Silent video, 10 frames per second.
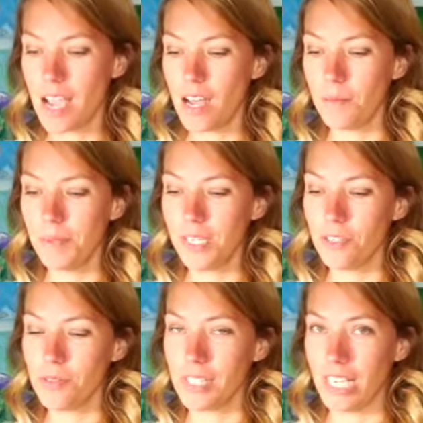I'll be
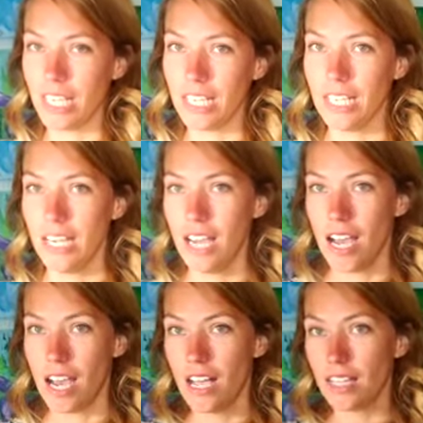using
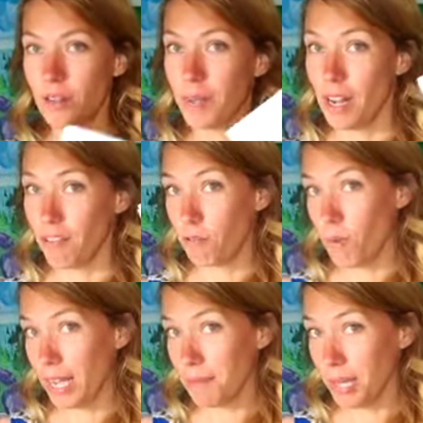a little bit of
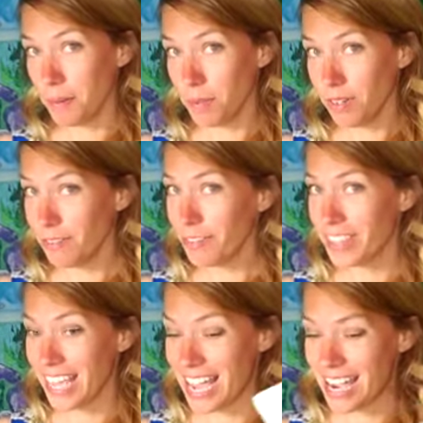white paper for
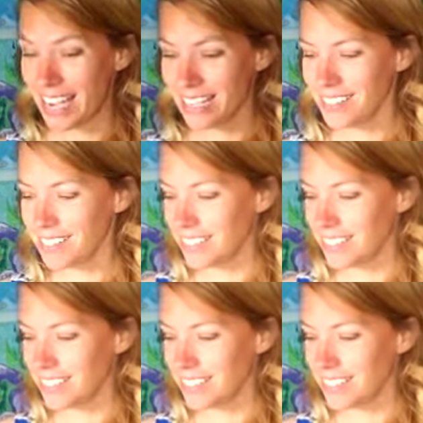the eyes.